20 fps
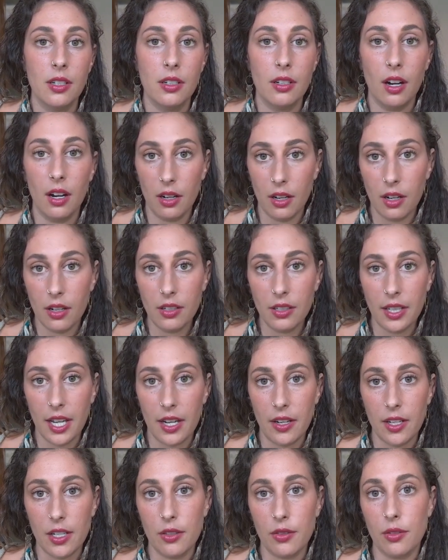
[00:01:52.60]
are all
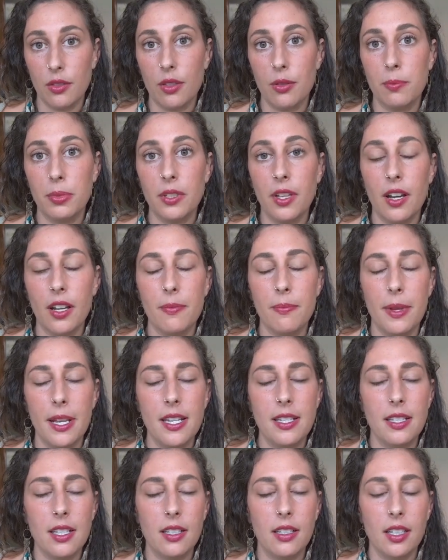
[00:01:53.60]
carried through the blood.
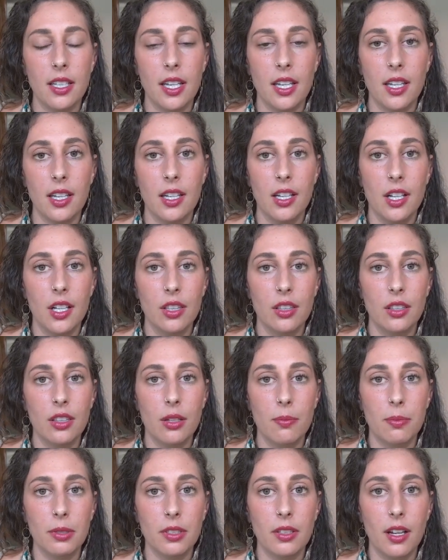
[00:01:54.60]
Basically, the
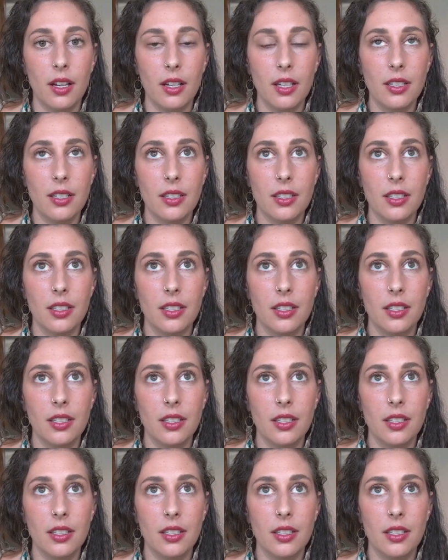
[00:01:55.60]
blood